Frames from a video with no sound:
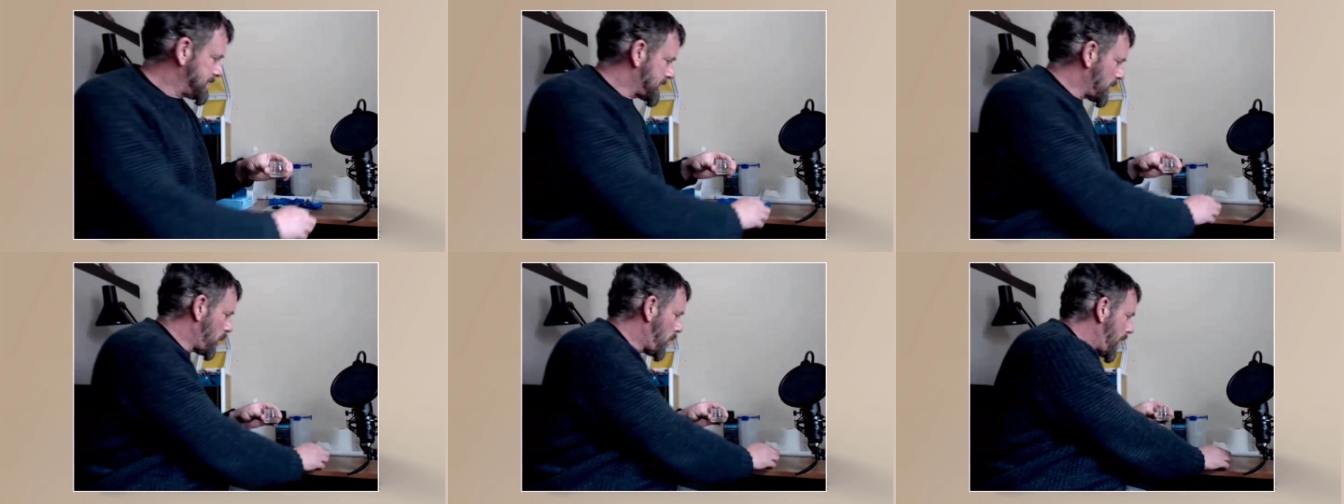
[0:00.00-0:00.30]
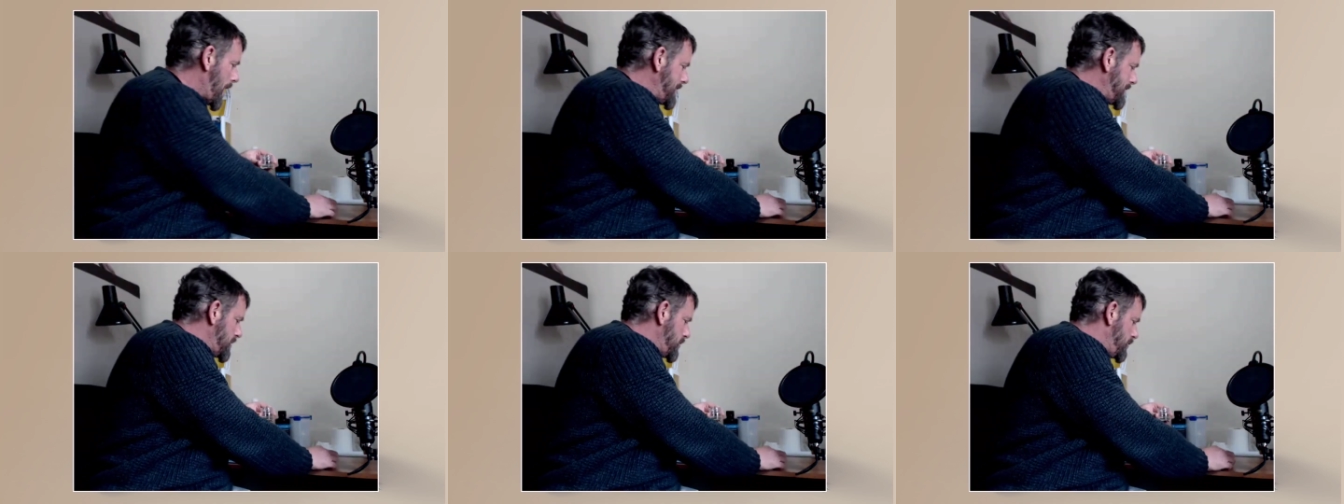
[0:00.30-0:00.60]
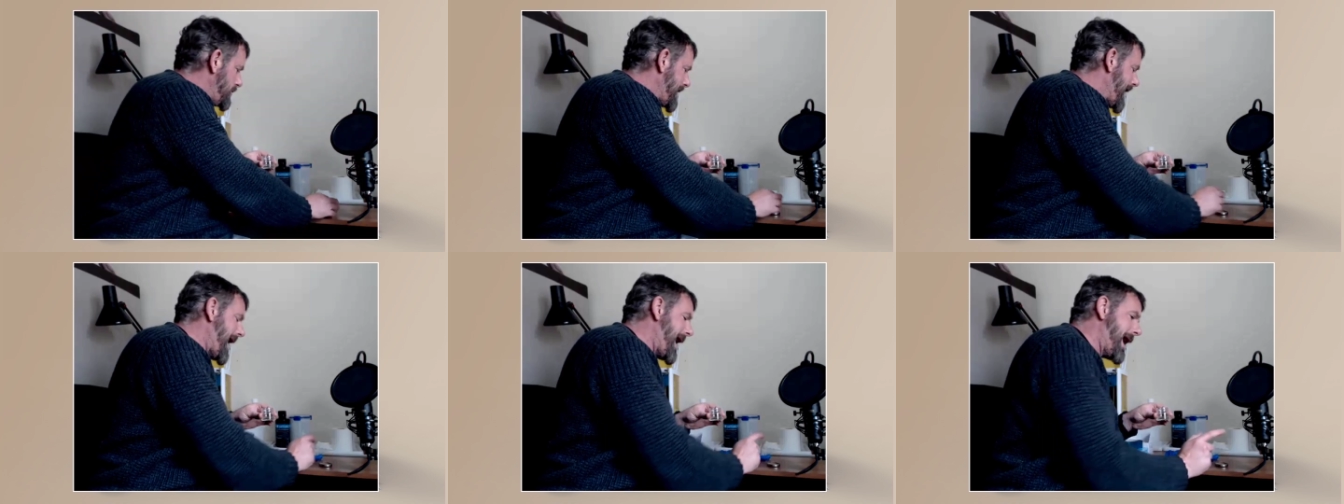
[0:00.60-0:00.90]
So what I do
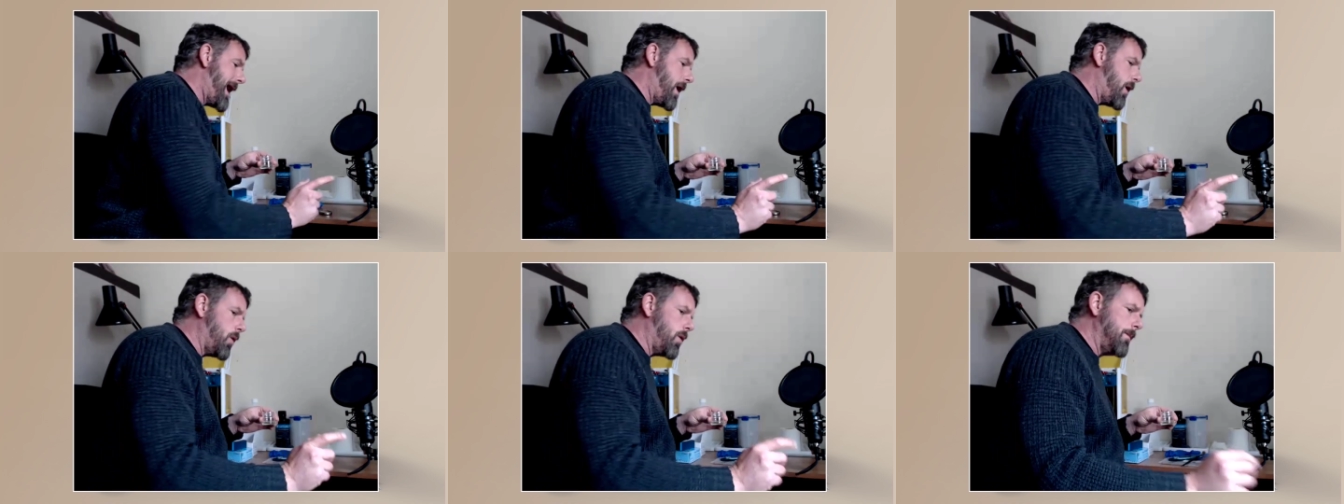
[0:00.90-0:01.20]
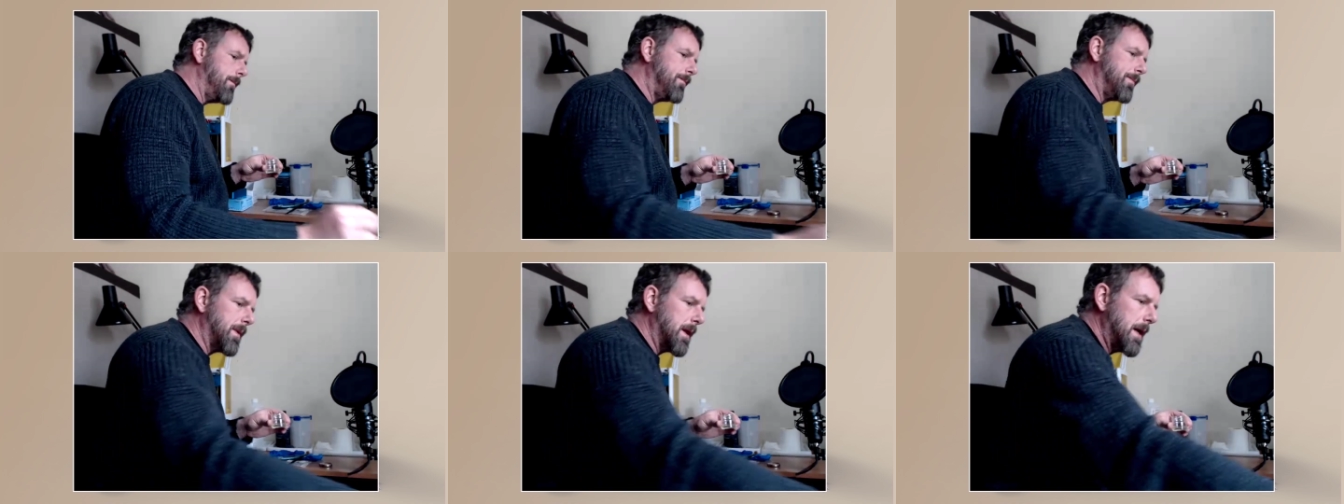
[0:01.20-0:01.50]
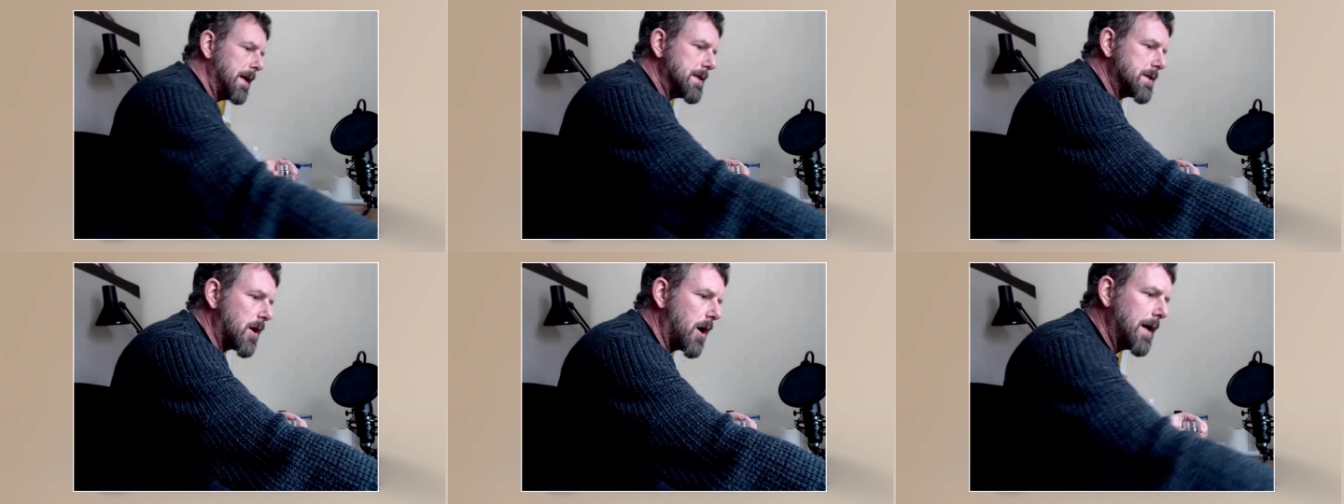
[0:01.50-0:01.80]
now
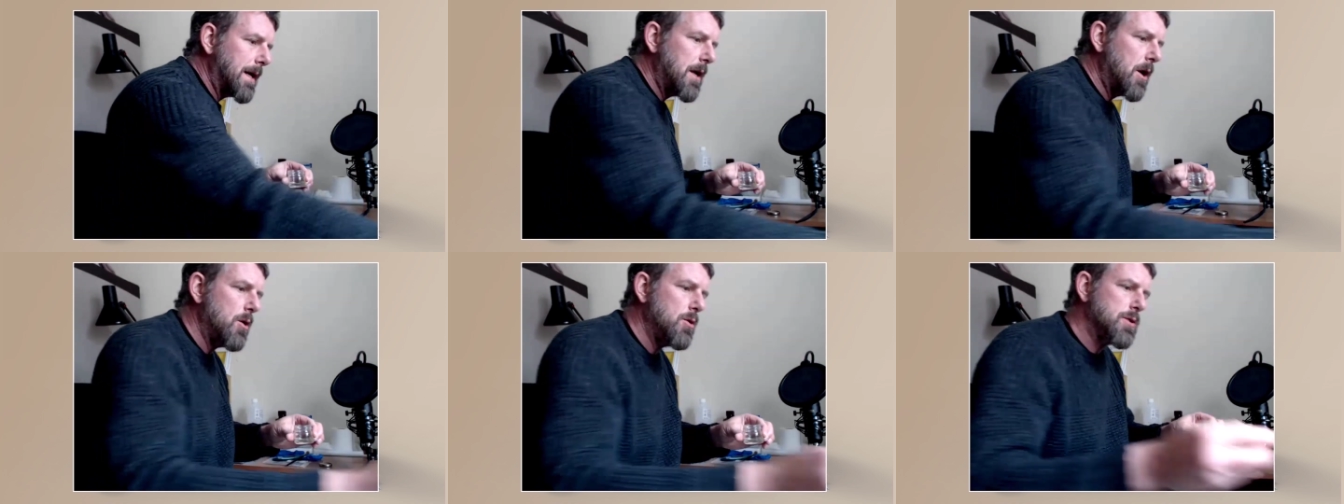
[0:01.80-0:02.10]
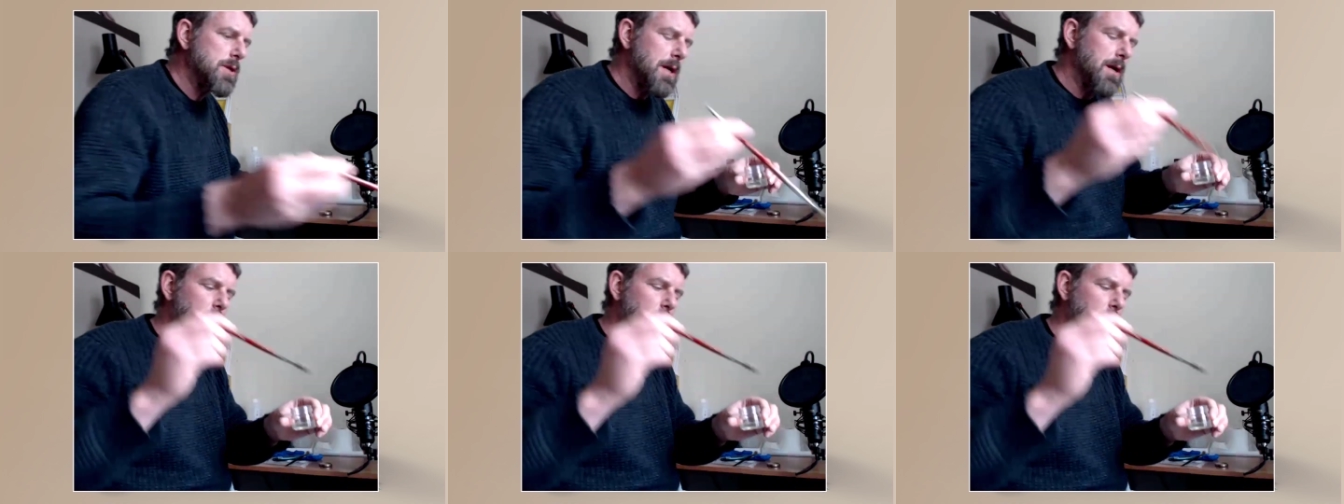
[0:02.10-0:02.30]
is I use a